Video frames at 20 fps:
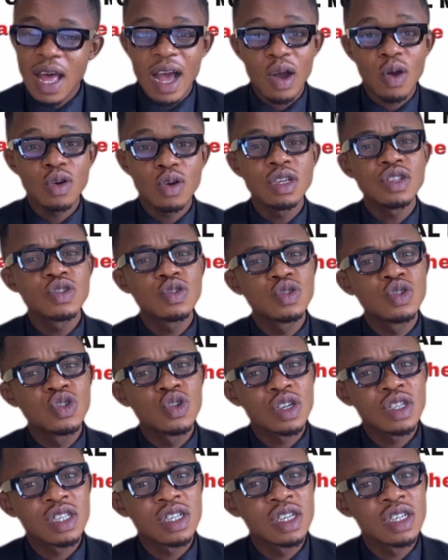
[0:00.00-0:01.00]
according to
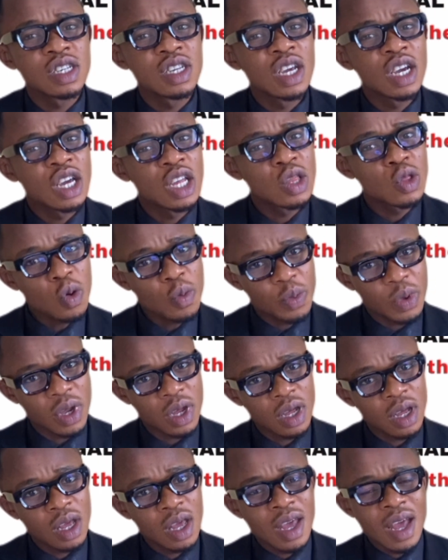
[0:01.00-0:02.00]
Justice
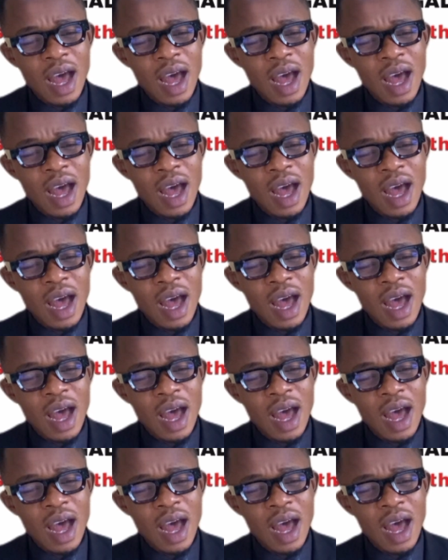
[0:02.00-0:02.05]
Nikitobi,